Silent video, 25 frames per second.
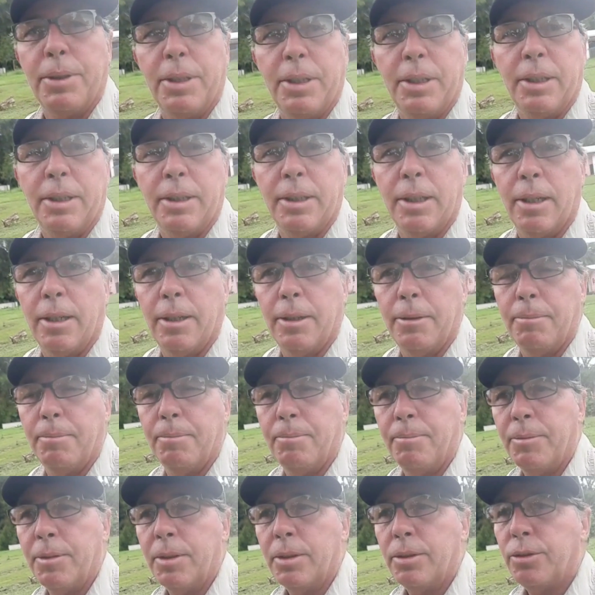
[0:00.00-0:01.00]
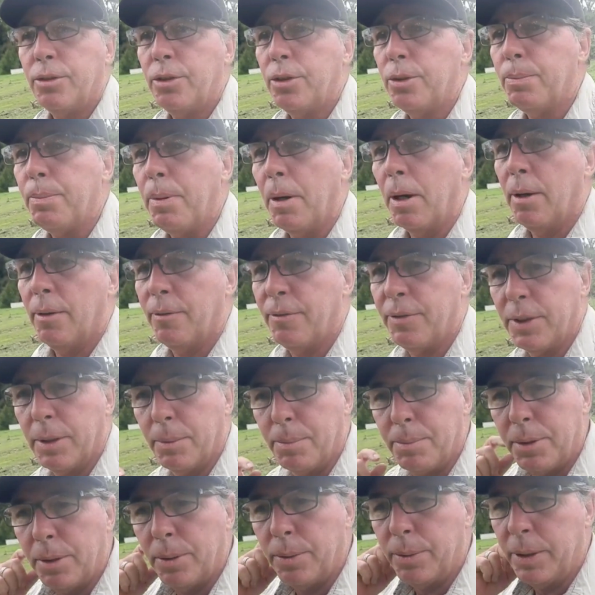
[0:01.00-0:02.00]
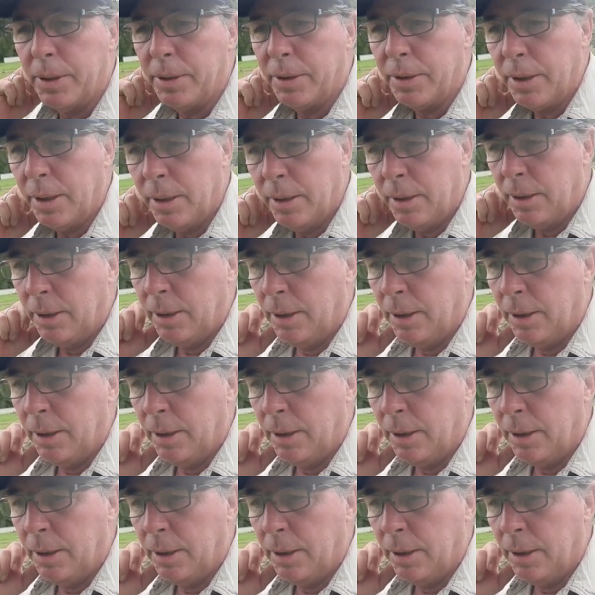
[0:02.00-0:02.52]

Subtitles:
the new part for the pruners.